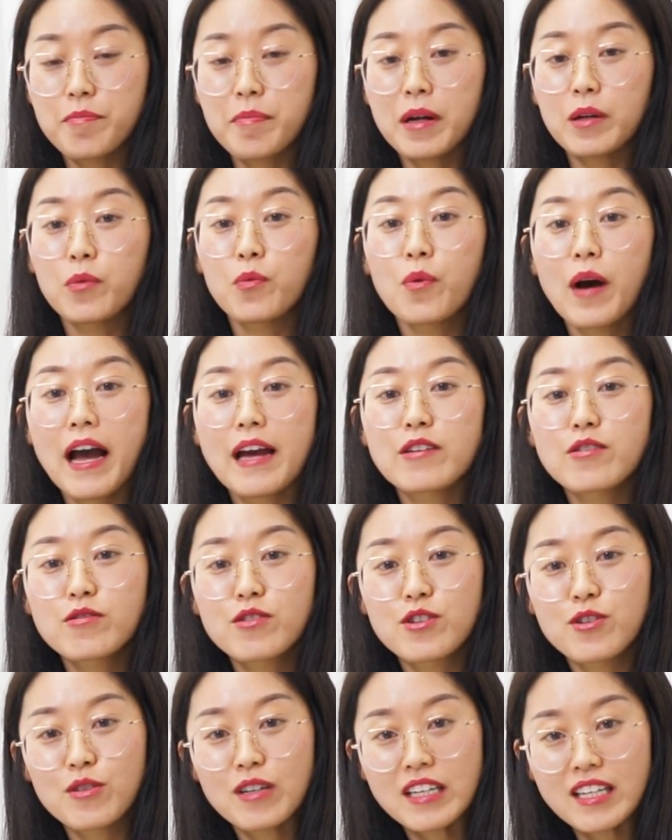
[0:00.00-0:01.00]
But why
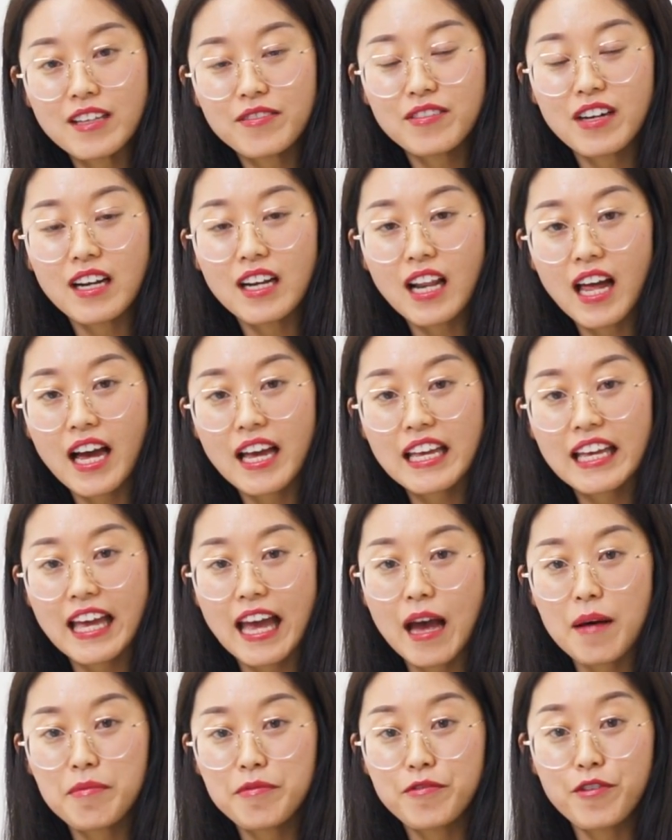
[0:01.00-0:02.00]
don't you leave a line
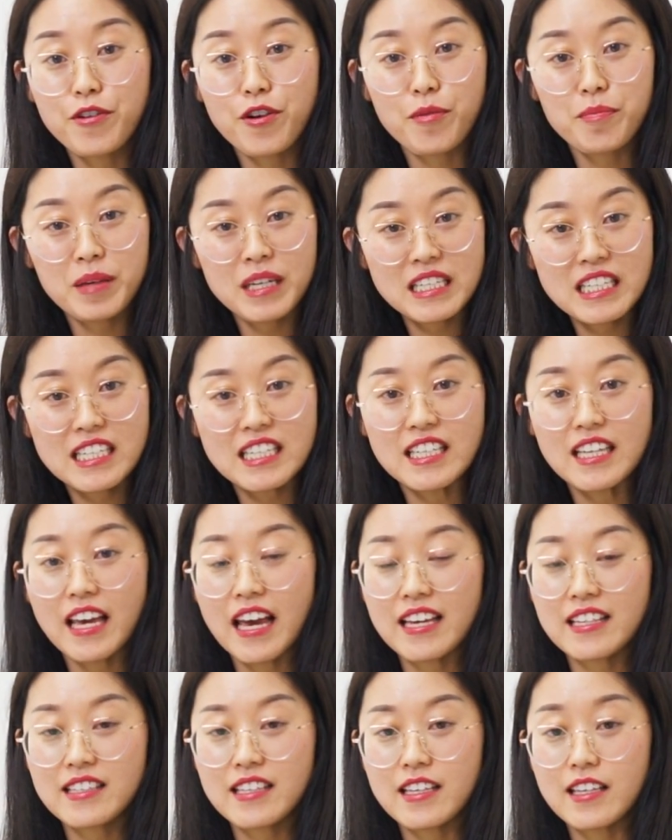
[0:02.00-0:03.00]
gap for your PTE
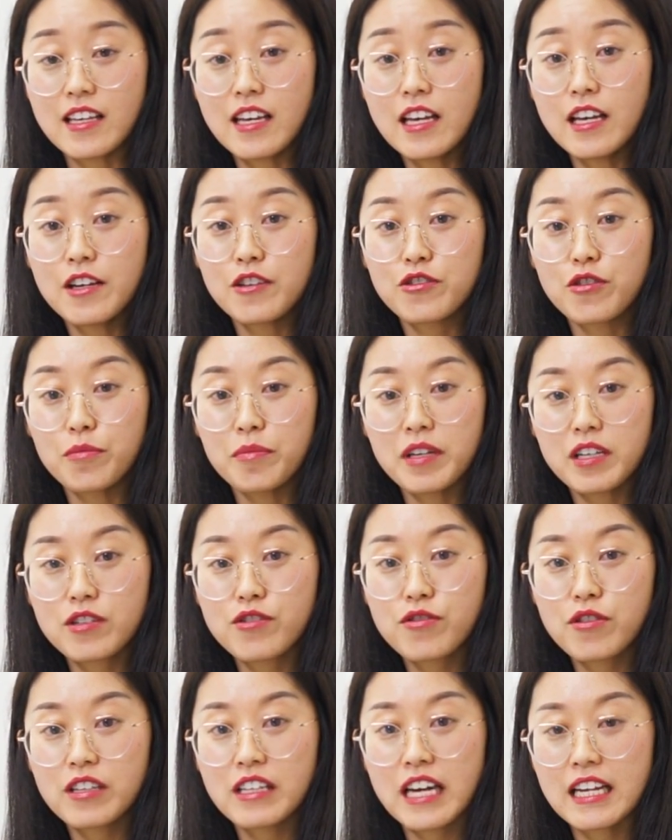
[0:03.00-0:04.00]
essay? So make
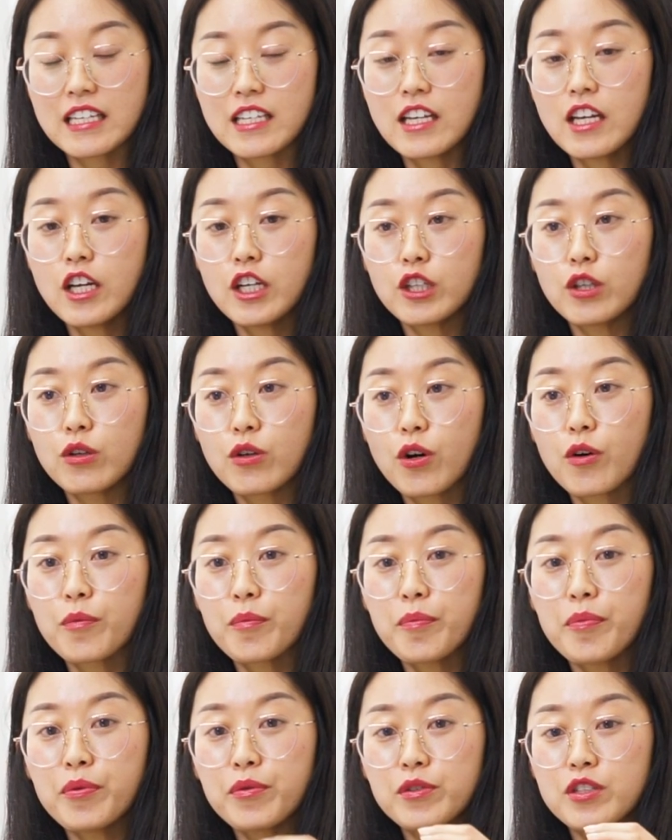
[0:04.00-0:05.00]
sure that you
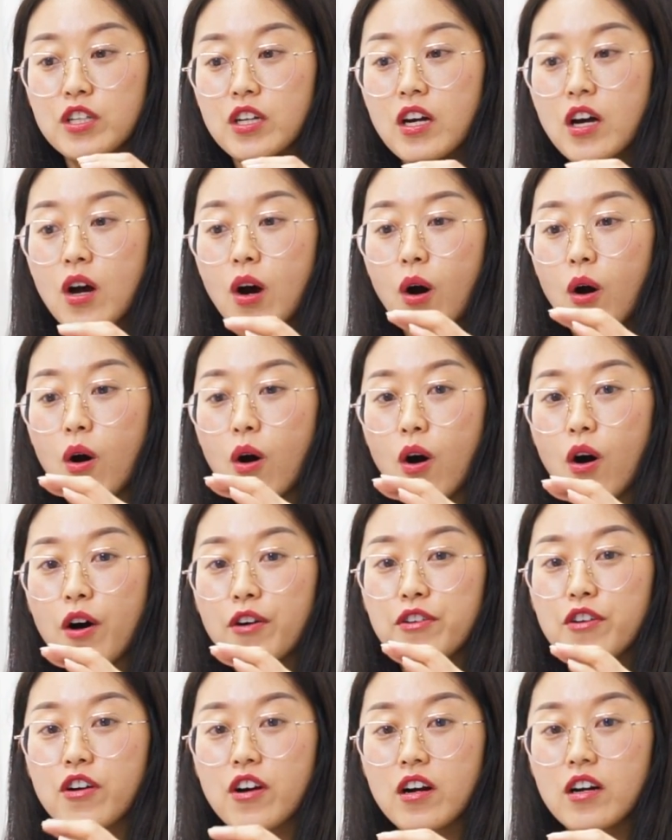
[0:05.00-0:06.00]
don't put all
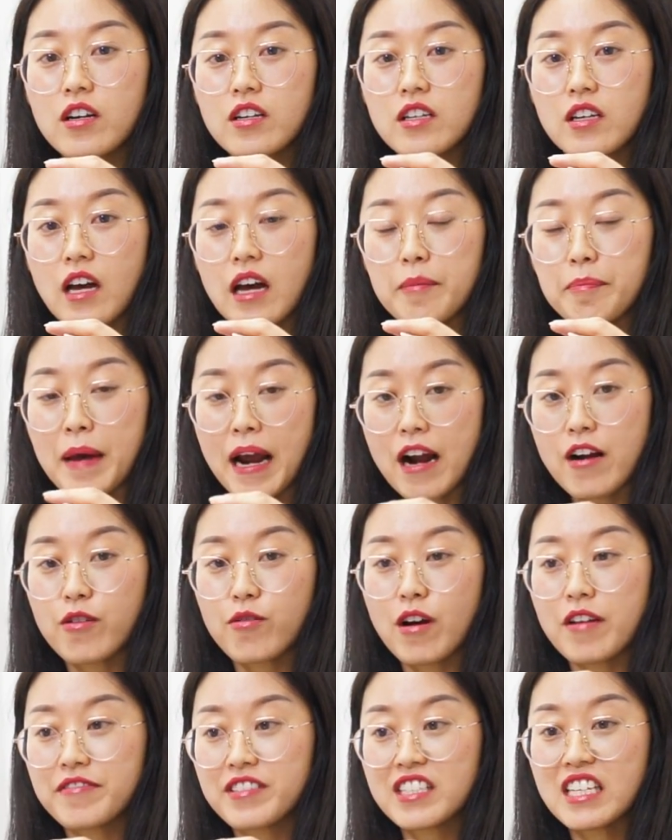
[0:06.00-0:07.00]
your
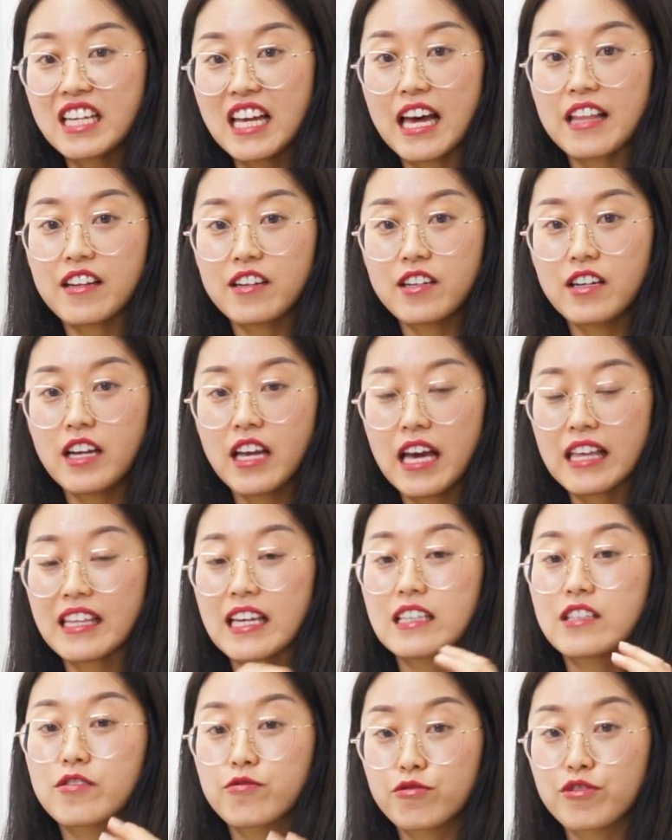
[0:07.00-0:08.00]
paragraphs together.
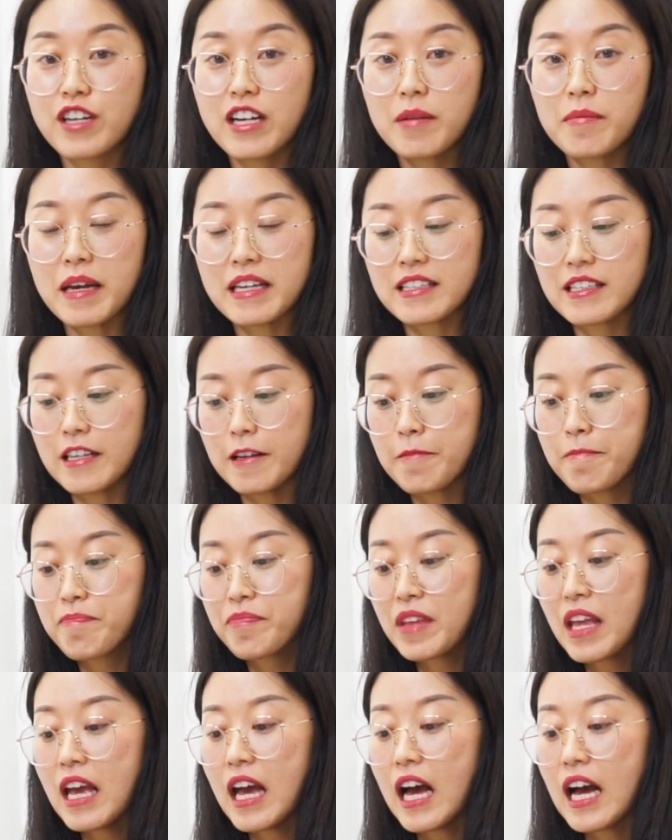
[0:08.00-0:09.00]
That's really messy.
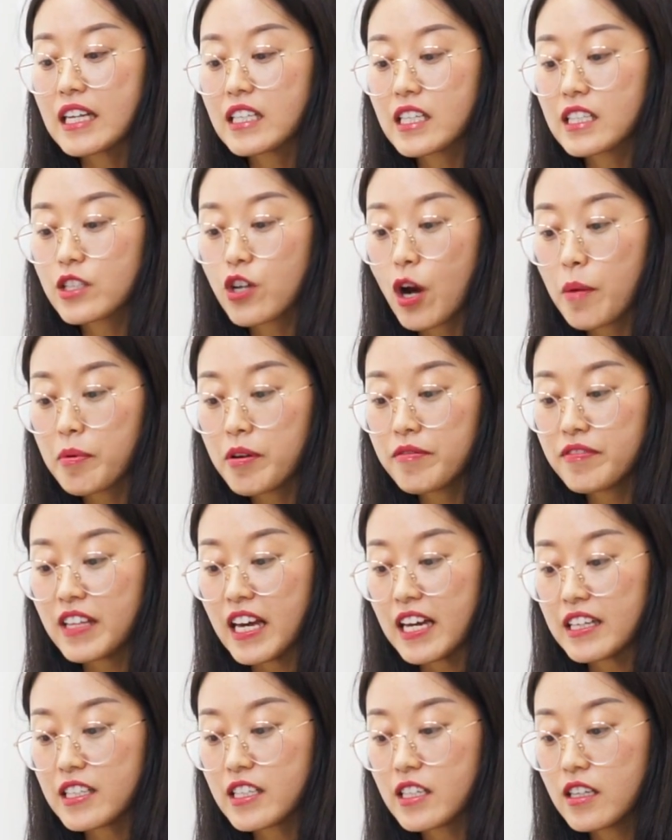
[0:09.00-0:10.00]
And on top of
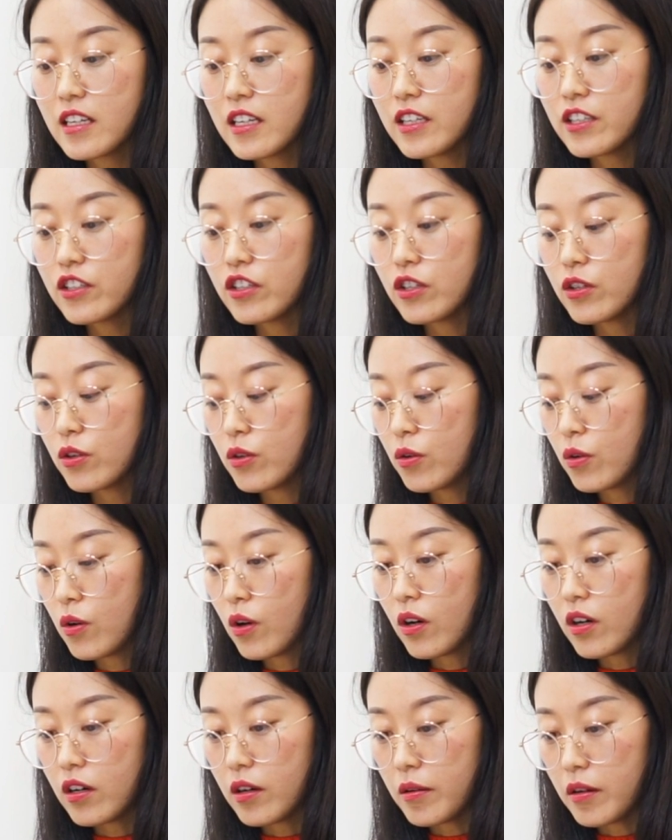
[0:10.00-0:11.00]
that, I'll
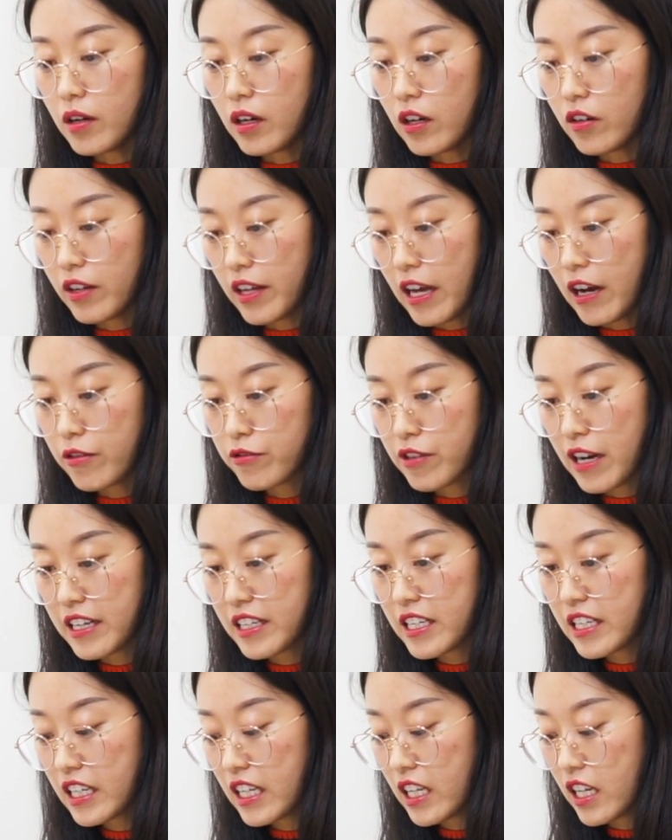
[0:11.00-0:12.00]
write
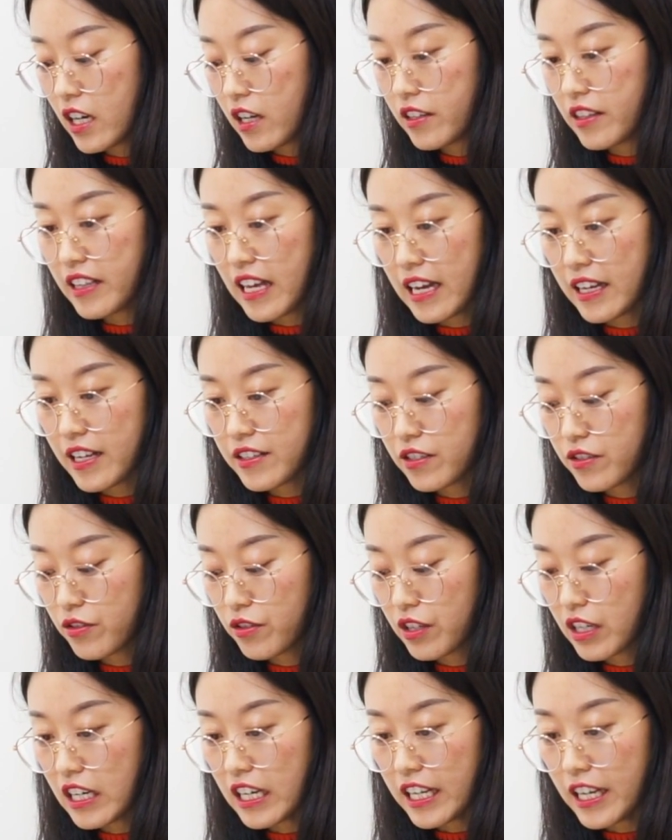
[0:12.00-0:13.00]
in here, in that case it's
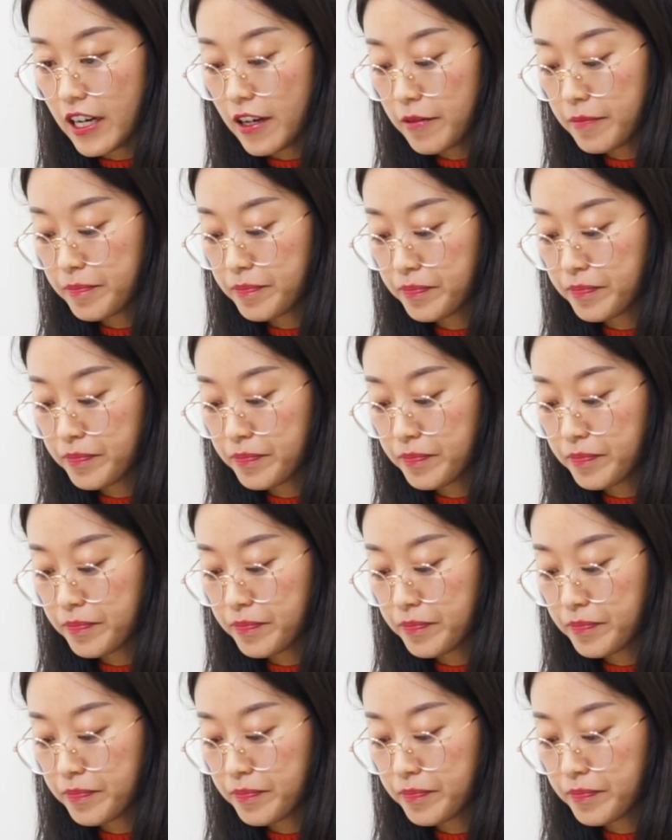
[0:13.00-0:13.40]
clear.